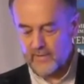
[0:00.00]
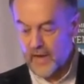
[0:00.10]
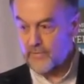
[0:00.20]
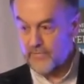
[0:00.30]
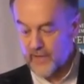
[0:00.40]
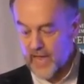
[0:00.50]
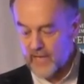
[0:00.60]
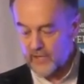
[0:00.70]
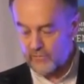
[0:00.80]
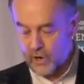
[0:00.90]
Don't
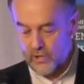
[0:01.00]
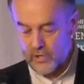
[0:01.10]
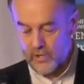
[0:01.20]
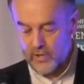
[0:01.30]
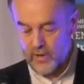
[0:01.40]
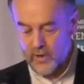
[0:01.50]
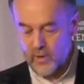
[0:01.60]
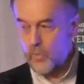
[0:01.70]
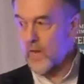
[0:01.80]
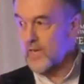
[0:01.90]
forget, Trog,
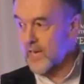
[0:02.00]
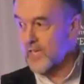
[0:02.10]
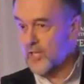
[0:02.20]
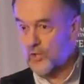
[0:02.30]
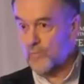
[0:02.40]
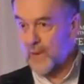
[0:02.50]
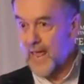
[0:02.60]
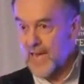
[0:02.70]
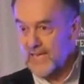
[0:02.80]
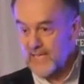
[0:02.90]
we need to
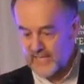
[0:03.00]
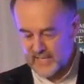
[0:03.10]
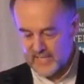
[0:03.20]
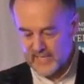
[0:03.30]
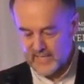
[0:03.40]
blend.